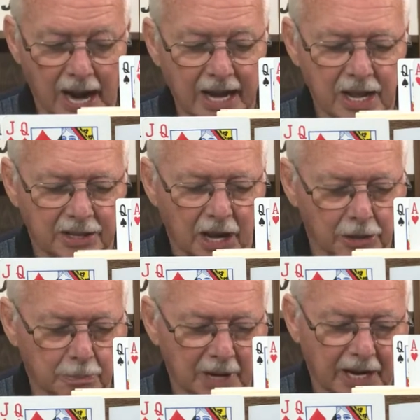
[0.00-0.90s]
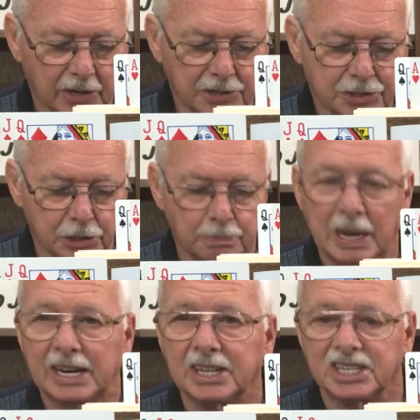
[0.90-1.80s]
any of the other players to
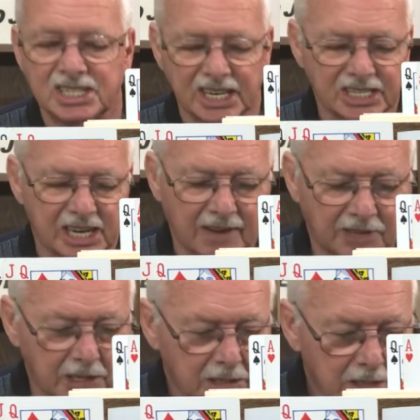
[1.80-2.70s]
bid at the 6th level.